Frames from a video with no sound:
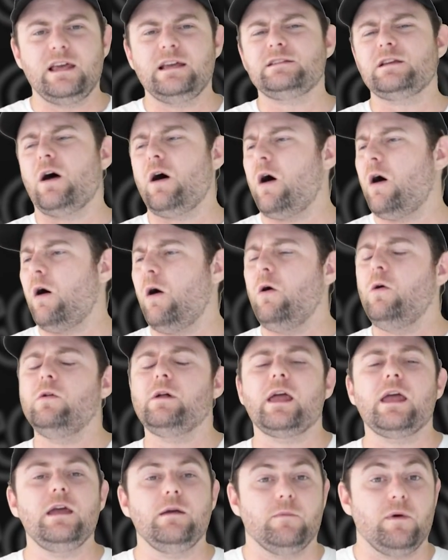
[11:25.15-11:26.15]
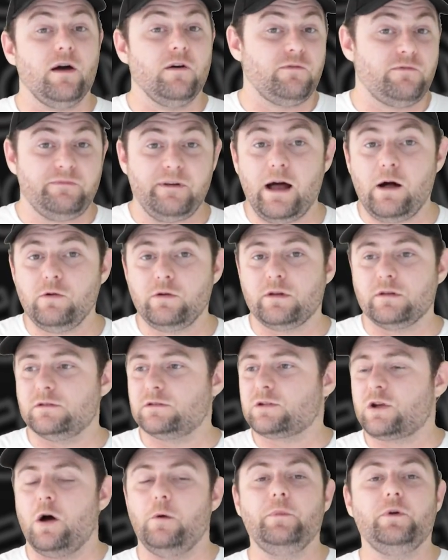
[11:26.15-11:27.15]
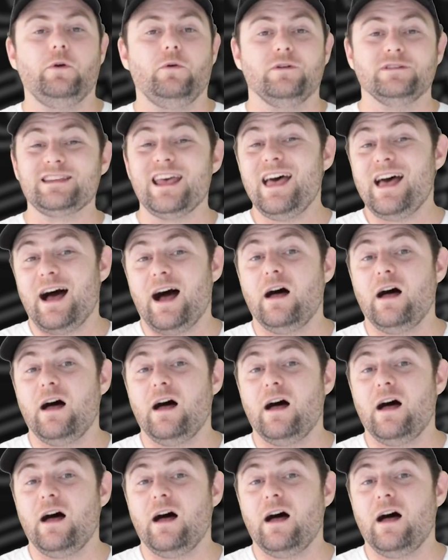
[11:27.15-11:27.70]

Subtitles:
There's a whole heap of Falcons, Commodores,